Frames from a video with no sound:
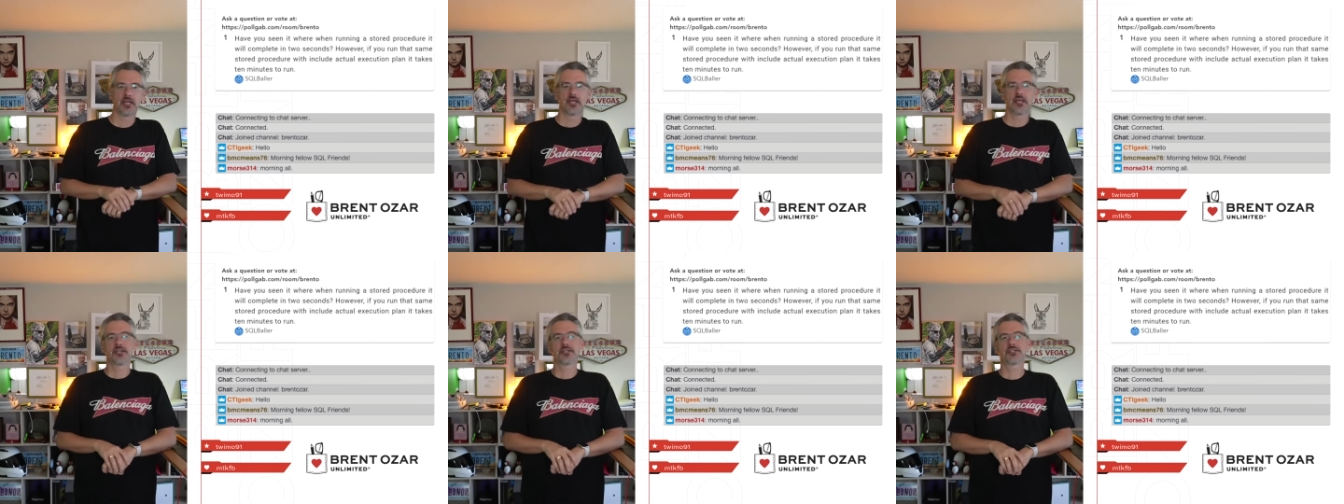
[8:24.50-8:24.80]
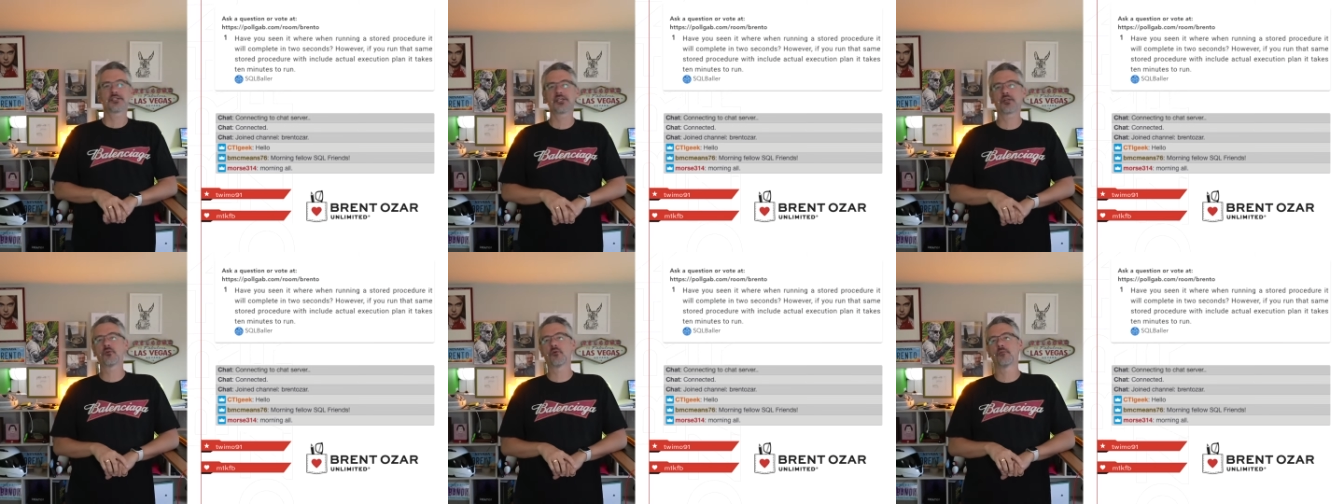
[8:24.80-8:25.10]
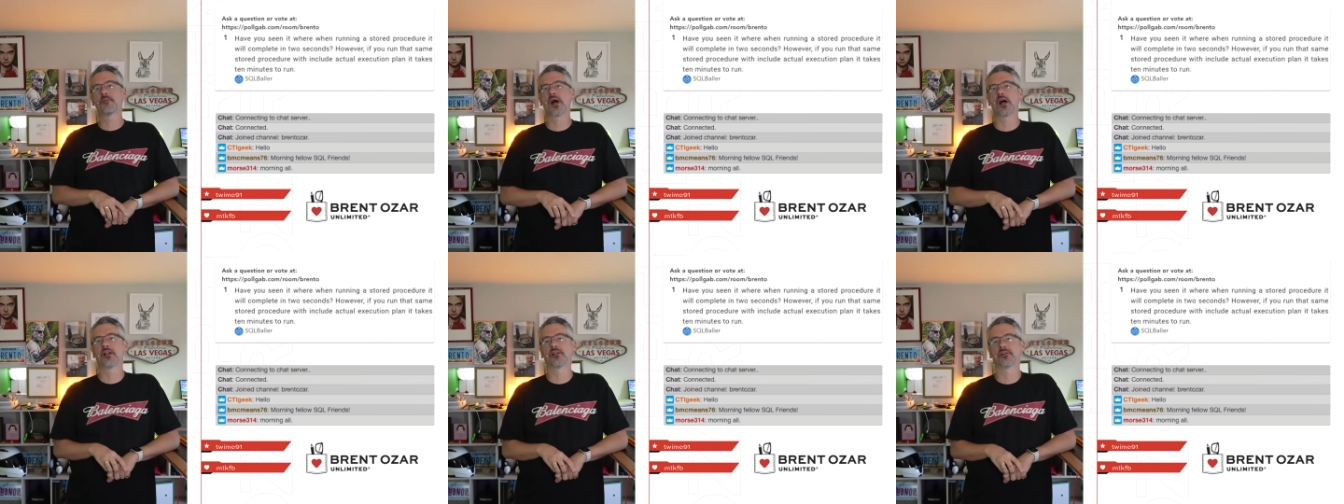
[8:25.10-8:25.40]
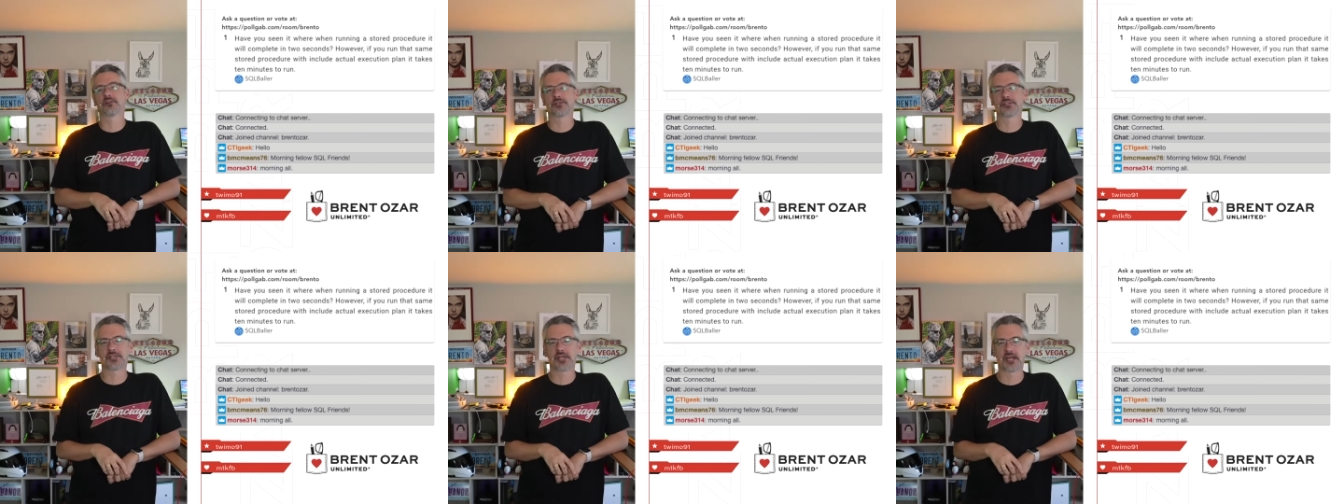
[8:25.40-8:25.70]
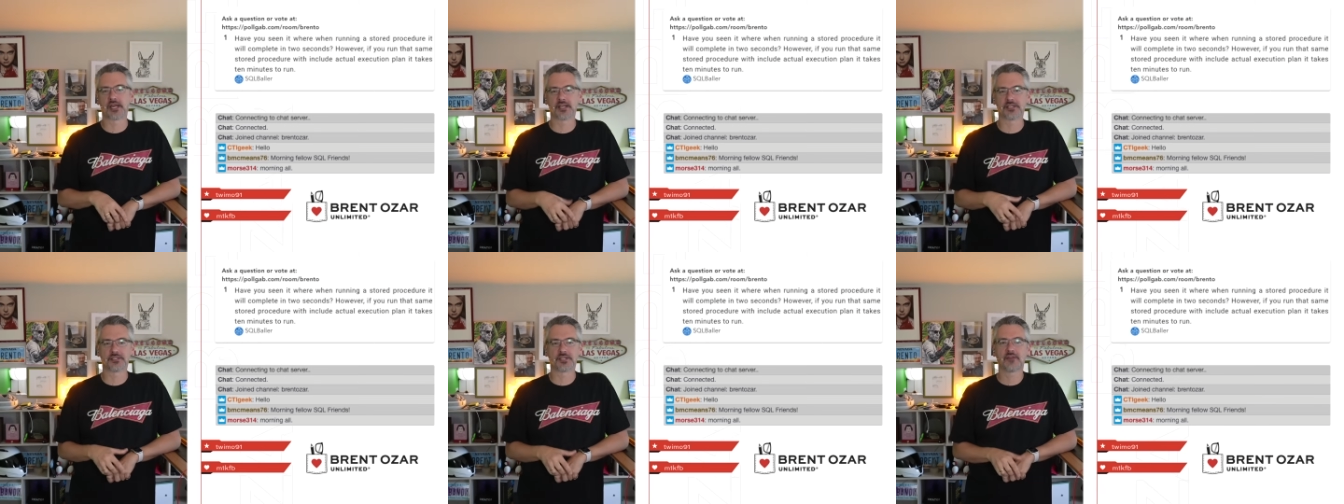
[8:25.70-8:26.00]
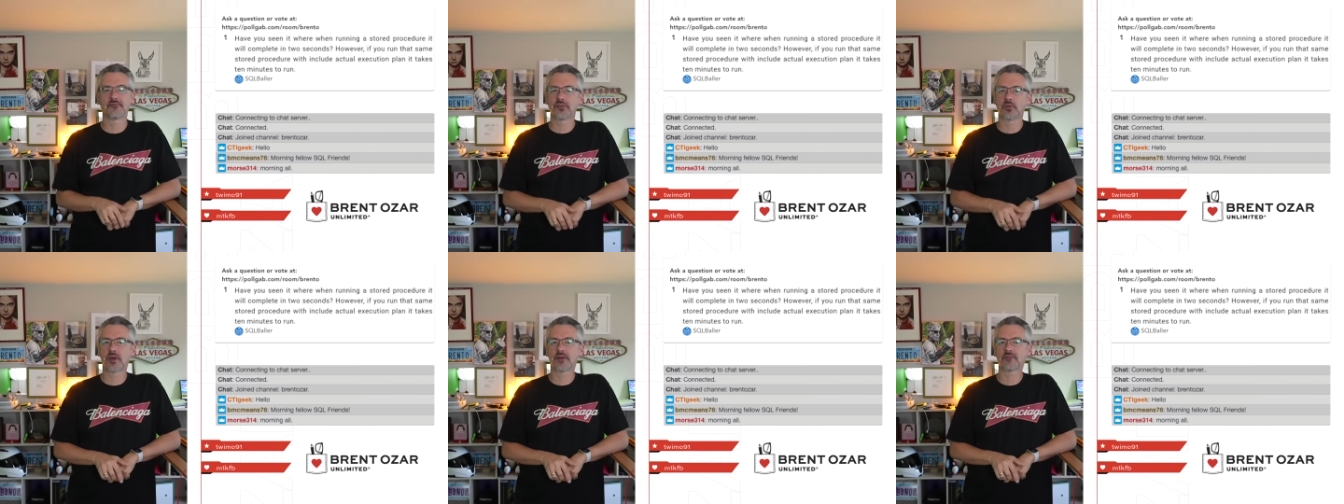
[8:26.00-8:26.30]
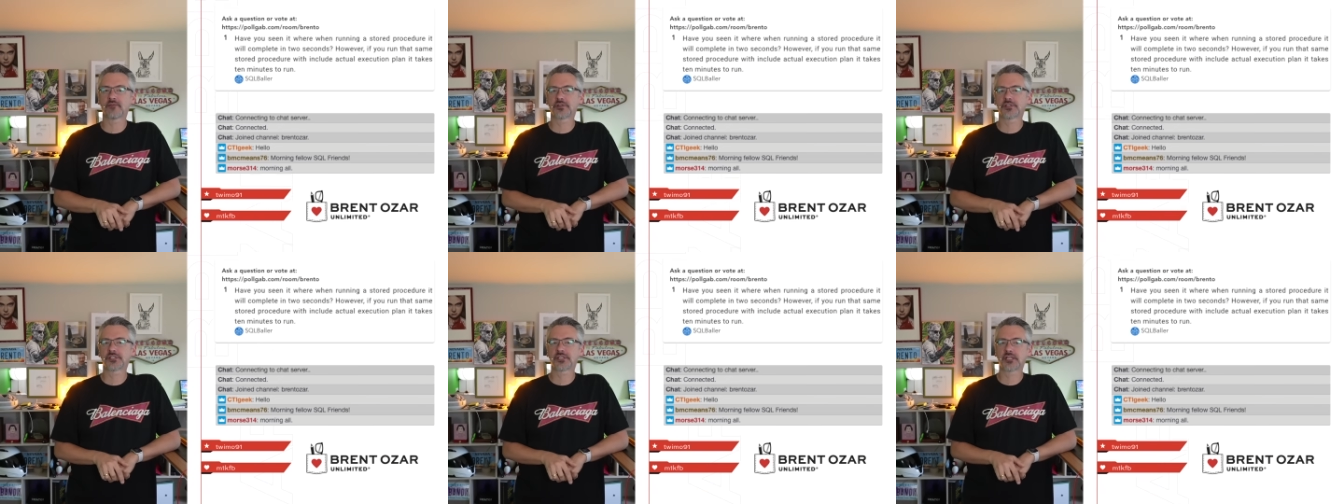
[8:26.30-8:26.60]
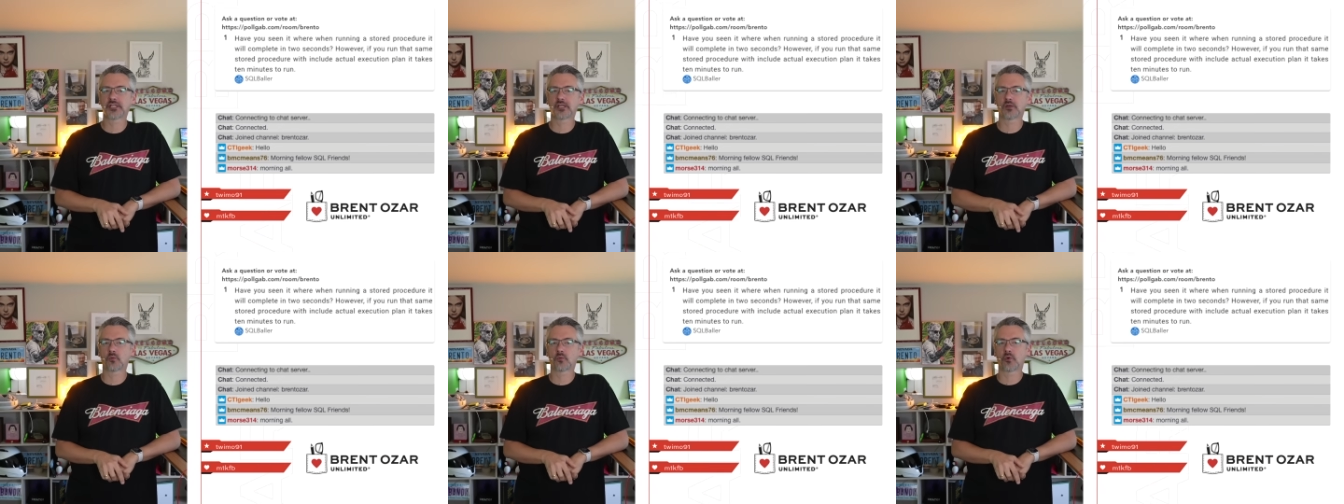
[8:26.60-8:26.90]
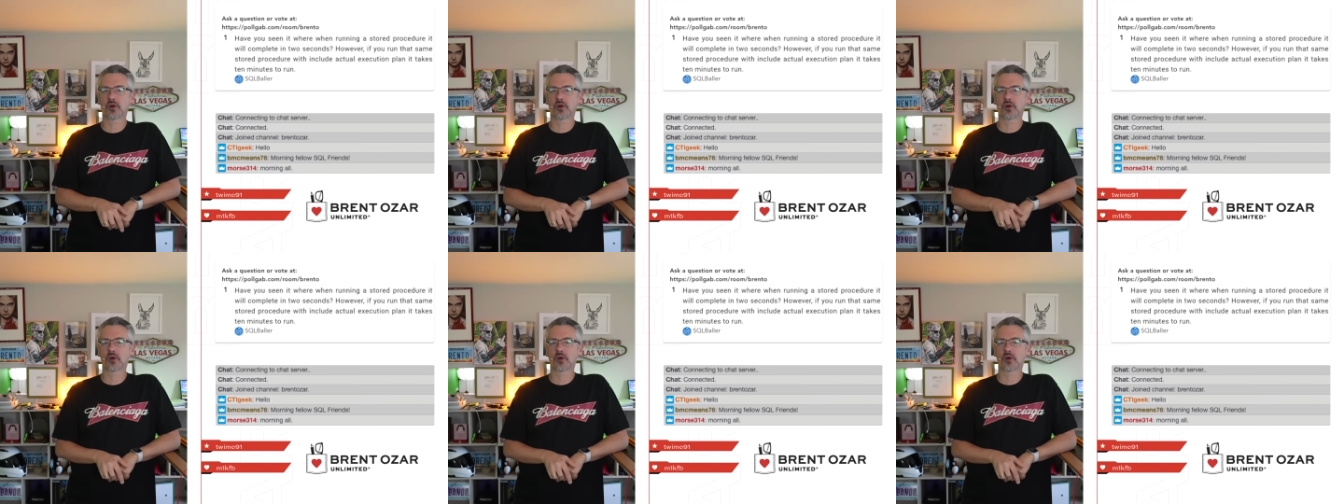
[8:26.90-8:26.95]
S Q L Baller says, have you ever seen it